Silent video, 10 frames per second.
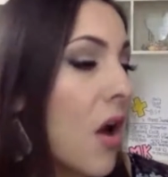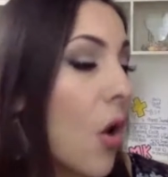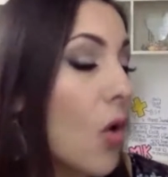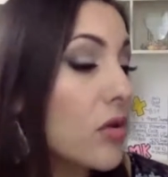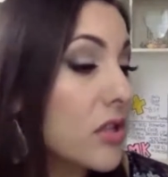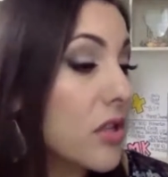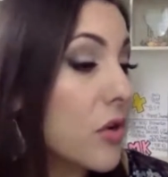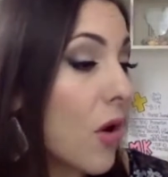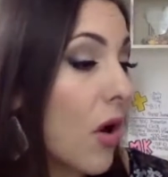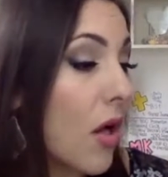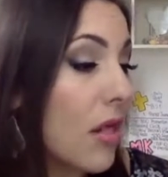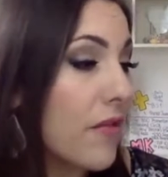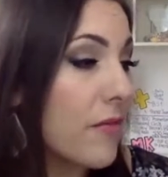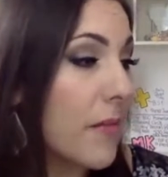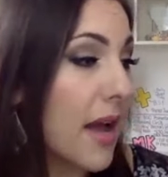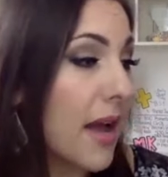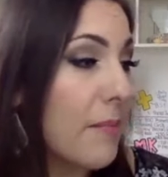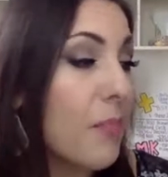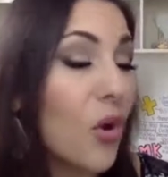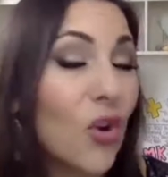Also, all of
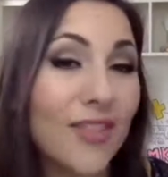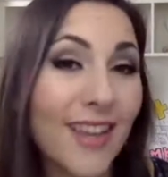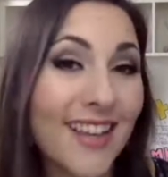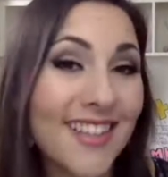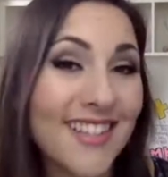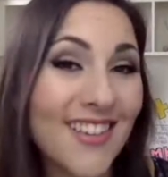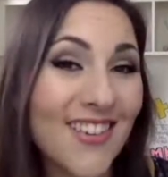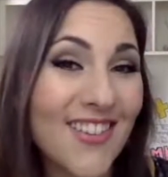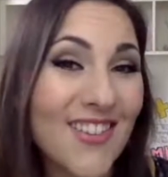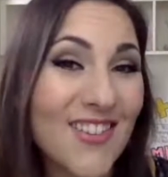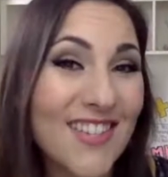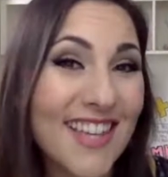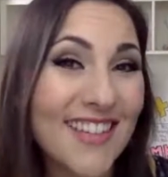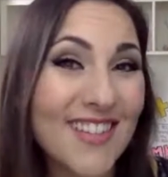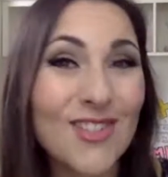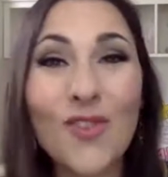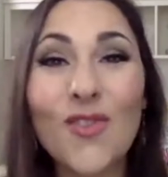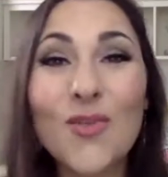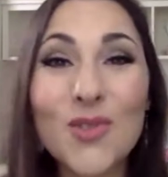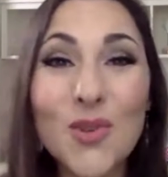my birthdays are in the newsletter. So if
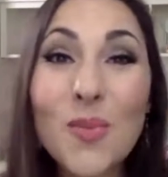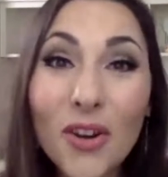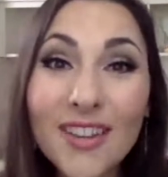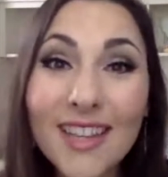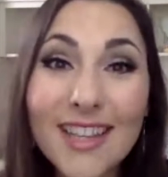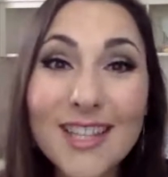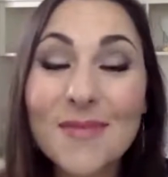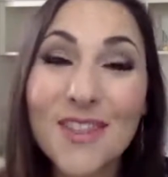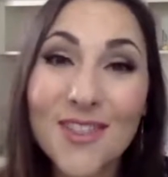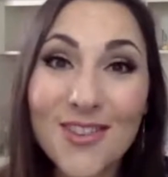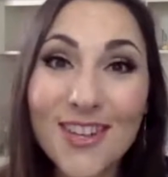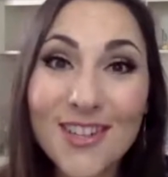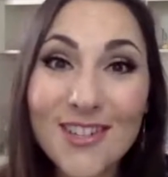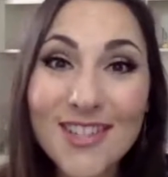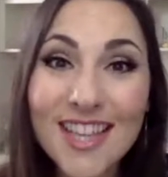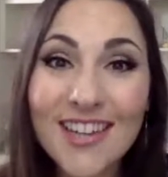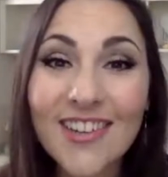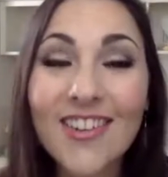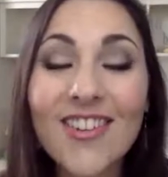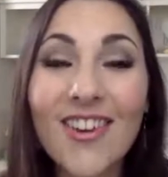it was your birthday this month, you get a
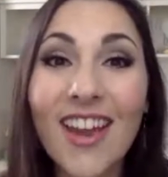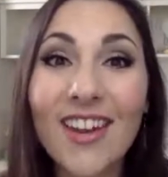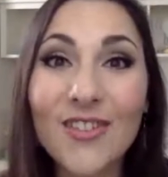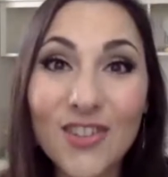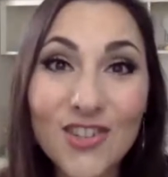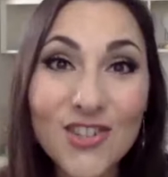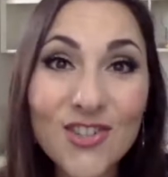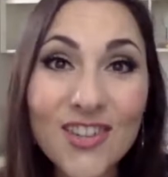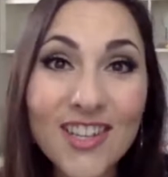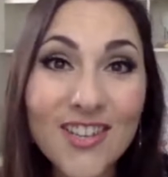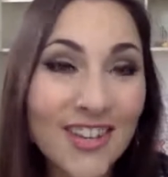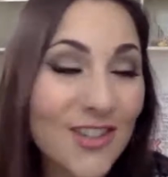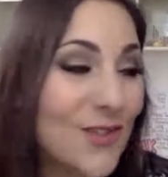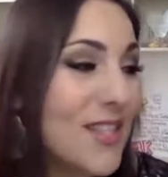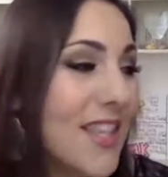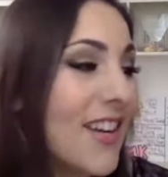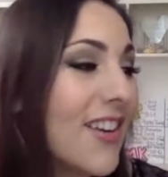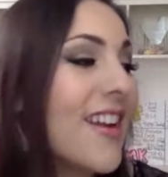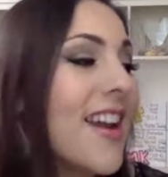newsletter. Your anniversary, you get a newsletter.